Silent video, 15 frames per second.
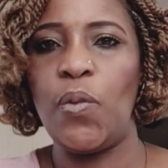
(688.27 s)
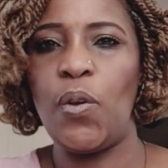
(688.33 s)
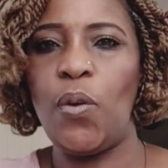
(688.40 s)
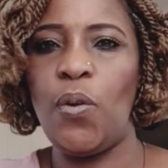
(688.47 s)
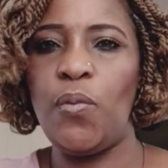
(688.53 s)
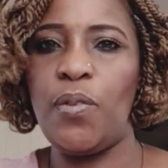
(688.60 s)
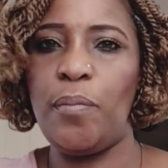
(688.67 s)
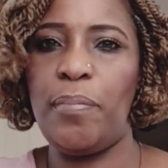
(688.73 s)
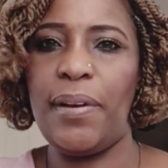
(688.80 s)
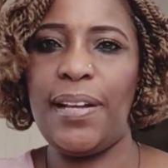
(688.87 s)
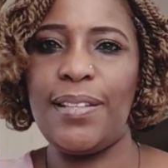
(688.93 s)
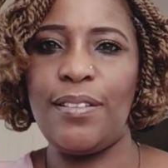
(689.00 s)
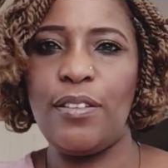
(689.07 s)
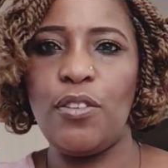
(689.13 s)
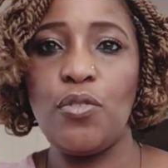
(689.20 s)
of the
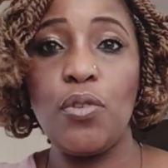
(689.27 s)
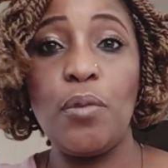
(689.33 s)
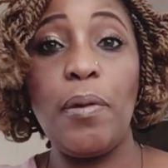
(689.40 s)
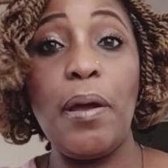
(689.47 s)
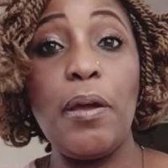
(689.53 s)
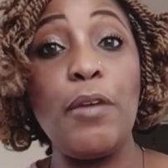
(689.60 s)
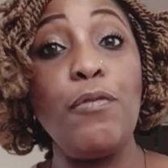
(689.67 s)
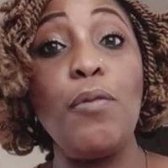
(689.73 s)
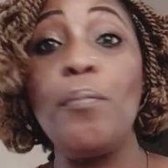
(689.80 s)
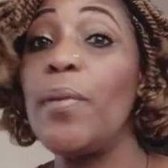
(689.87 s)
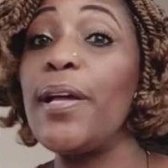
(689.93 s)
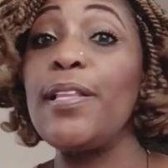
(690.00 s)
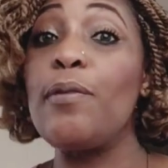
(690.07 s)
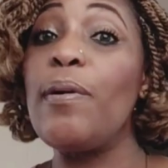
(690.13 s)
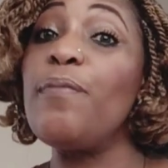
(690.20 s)
band. So they were even
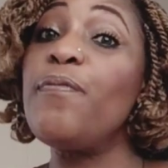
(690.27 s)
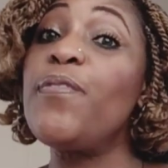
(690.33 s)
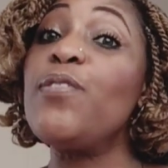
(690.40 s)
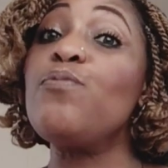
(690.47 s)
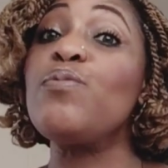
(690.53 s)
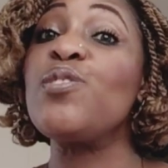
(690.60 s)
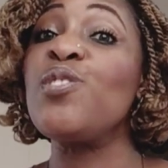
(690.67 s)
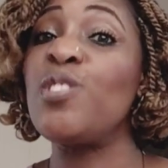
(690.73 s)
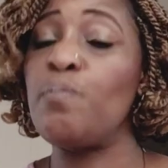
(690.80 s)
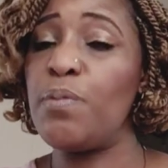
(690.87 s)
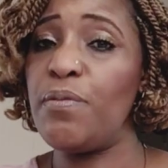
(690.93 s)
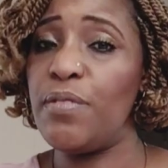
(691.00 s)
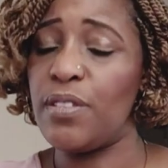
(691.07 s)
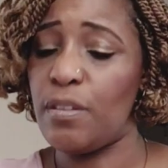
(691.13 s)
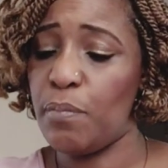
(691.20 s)
men, they were filled with the
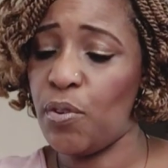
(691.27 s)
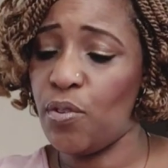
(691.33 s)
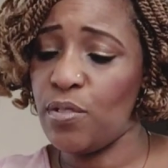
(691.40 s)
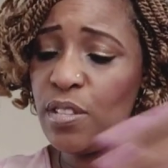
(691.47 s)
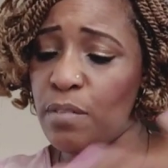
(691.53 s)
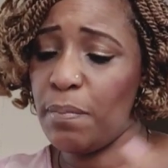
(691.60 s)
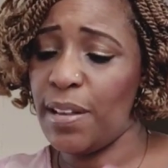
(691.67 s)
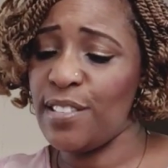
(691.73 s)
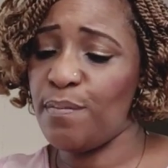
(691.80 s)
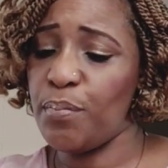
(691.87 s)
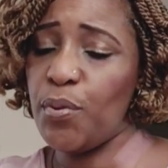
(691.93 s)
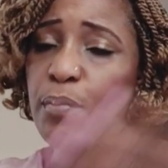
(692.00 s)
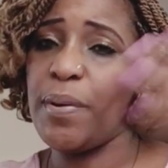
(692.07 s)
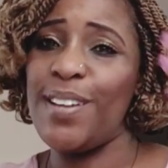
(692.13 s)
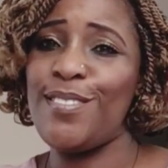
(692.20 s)
Spirit, because this man
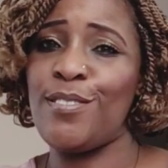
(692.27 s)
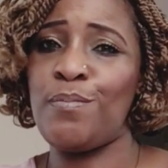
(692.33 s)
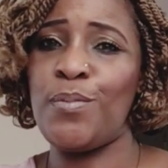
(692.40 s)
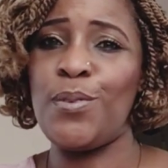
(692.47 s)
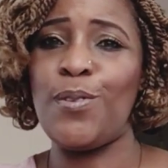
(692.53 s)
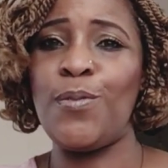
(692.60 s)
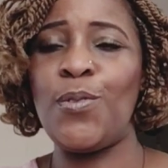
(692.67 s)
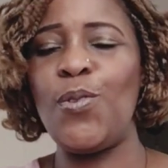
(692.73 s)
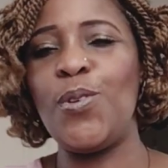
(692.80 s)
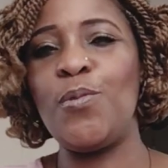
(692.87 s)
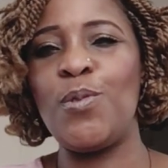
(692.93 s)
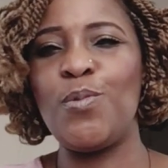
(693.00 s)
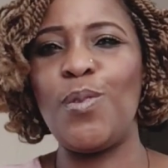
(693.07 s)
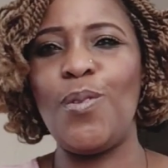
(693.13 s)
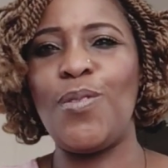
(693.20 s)
spoke by the Spirit of God. He
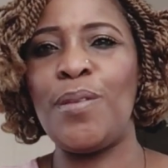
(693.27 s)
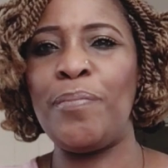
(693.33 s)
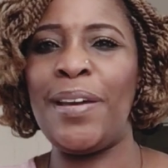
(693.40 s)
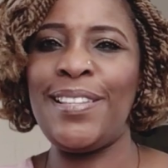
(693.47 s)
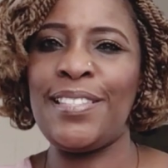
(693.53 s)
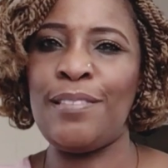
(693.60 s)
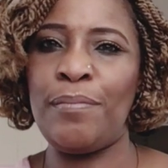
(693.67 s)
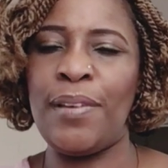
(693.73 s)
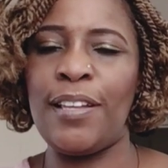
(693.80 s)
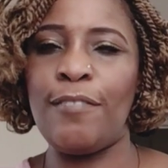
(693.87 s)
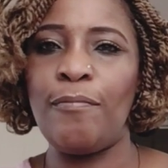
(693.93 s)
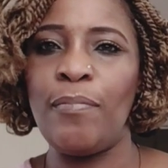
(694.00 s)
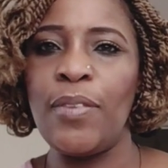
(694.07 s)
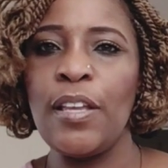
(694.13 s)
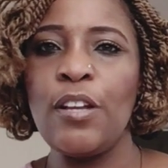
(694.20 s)
was one of the mighty men.
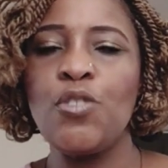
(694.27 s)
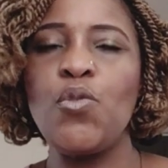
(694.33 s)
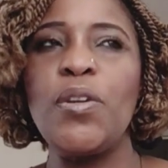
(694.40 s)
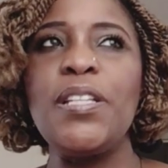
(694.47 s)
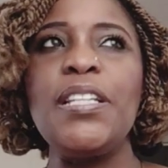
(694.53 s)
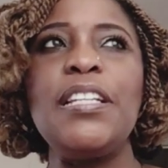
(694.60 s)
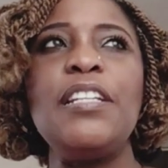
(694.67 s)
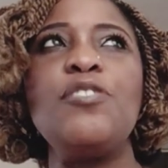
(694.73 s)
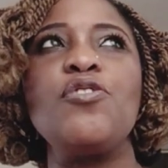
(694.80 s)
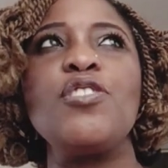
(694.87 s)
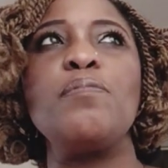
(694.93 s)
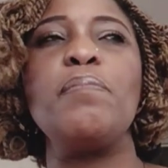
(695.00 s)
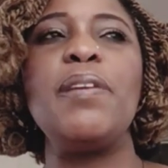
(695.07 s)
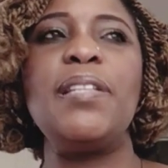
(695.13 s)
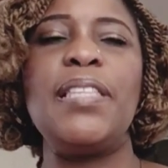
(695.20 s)
So he didn't
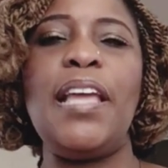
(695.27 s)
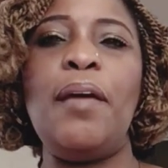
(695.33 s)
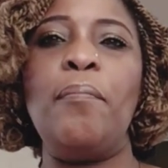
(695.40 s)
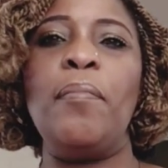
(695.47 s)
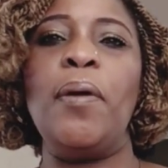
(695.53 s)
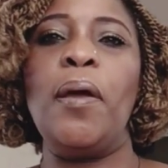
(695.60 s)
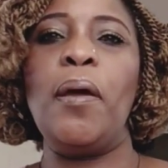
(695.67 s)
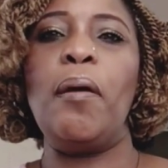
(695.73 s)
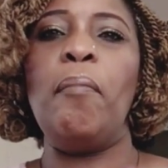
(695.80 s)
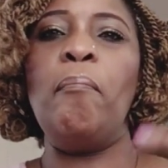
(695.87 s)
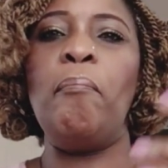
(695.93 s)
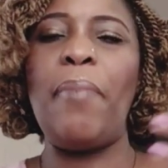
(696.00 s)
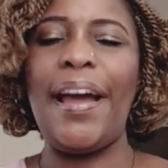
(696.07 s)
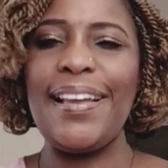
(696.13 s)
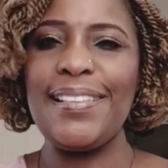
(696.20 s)
just make them
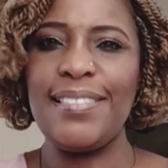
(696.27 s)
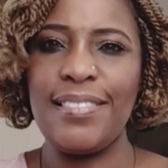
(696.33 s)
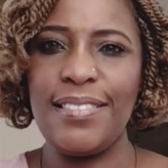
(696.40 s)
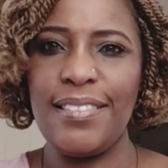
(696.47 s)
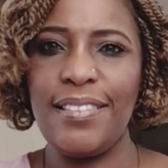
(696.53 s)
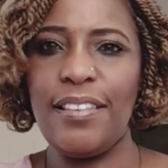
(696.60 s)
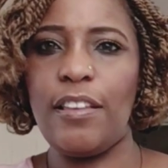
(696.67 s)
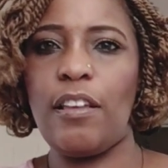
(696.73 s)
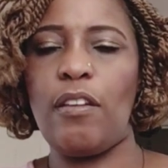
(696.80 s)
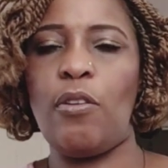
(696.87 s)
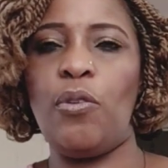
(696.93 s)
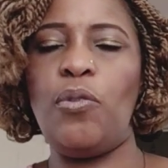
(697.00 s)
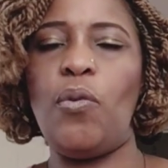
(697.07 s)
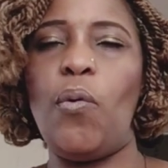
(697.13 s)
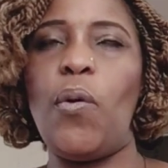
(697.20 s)
mighty,
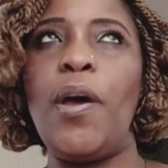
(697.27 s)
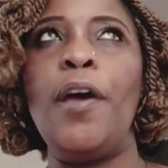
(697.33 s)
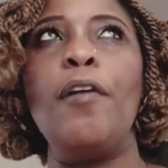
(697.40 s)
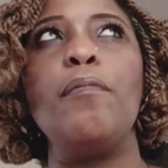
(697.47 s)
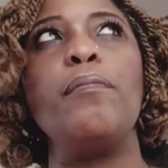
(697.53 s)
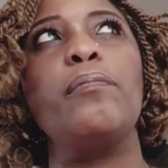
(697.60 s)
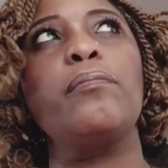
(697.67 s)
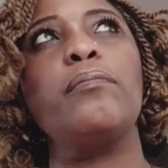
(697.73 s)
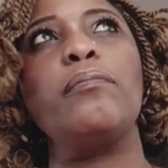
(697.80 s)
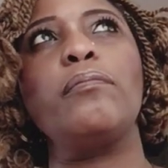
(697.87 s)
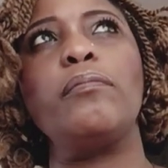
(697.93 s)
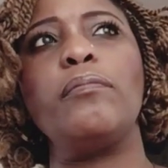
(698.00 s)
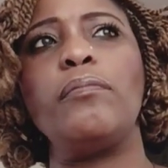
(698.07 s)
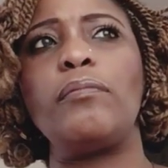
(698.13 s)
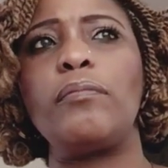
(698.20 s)
you know,
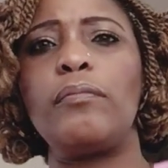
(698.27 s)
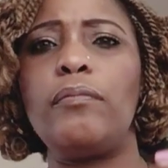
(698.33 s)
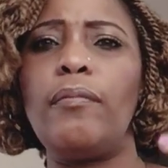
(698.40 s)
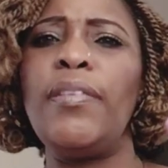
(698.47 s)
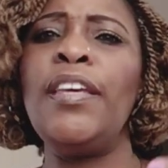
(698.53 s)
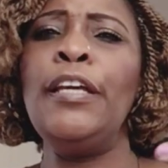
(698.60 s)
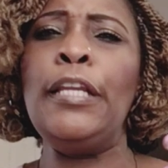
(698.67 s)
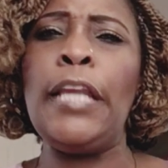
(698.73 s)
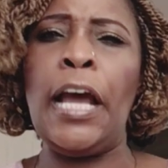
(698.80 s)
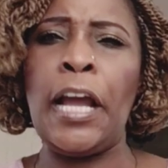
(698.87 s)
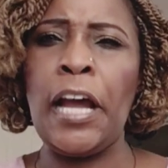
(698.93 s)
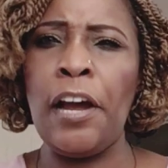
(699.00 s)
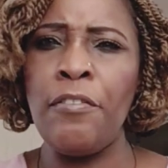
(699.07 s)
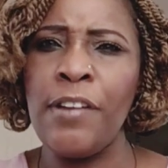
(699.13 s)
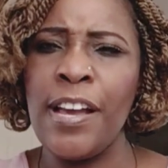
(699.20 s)
in their
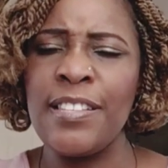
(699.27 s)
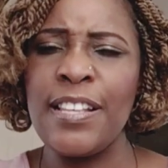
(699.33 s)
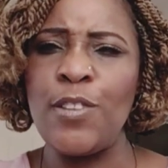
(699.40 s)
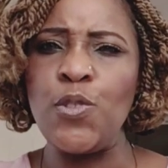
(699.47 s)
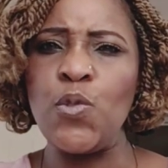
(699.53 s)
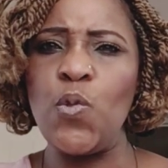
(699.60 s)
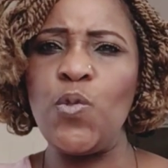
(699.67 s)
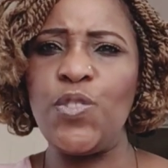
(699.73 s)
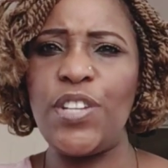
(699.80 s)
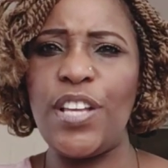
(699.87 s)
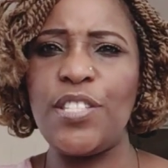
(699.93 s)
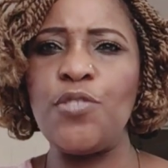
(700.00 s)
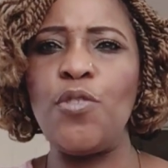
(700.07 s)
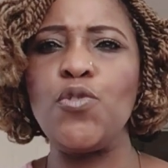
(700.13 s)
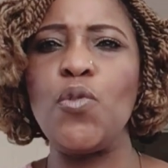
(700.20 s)
careers as
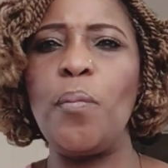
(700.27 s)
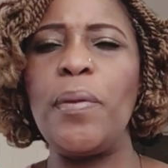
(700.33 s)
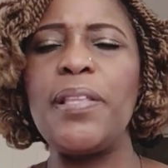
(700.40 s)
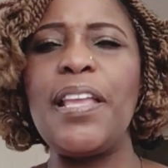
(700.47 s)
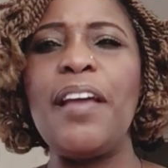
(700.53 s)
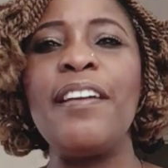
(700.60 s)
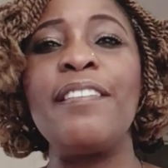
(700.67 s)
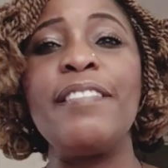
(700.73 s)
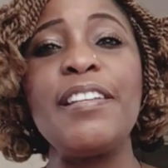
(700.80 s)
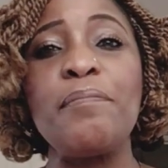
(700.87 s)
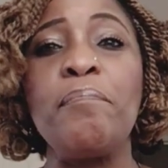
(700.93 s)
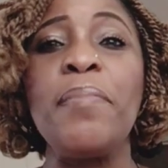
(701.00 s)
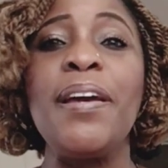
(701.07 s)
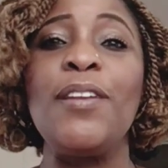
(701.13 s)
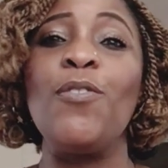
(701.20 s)
soldiers. He also made them great
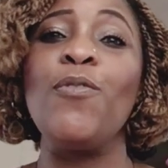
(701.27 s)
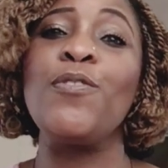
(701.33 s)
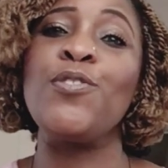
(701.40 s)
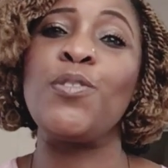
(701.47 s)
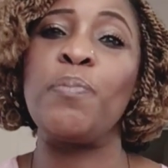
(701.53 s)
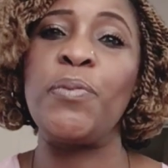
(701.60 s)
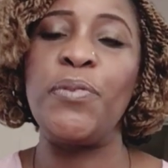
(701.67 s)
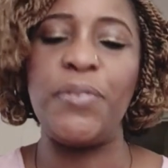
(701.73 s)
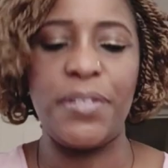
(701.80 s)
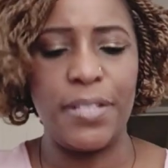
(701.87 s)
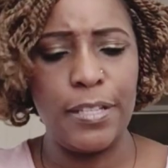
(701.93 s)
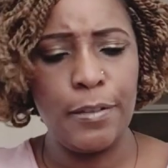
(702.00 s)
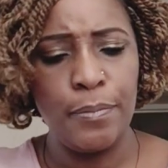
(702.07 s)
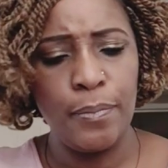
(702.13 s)
men of the Spirit.